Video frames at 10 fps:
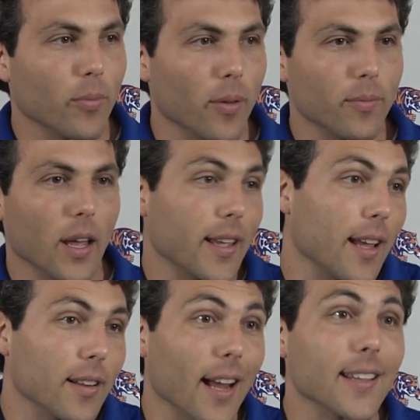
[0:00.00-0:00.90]
But,
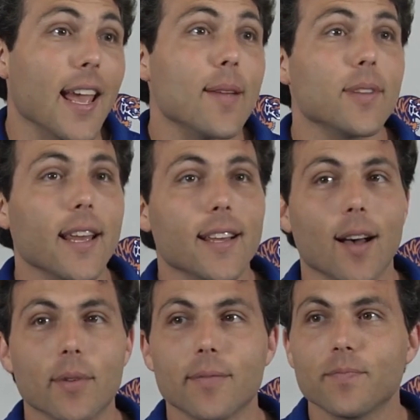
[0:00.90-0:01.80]
again, got game day
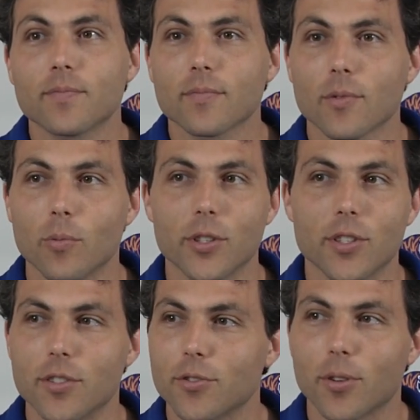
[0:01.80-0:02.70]
coming,
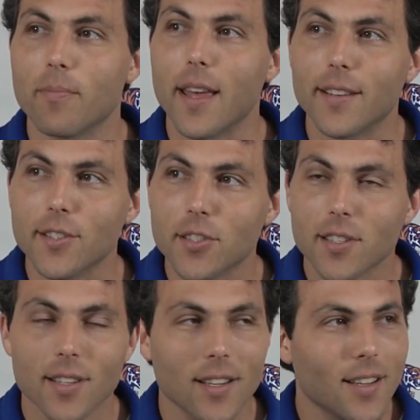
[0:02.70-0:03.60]
which is tremendous.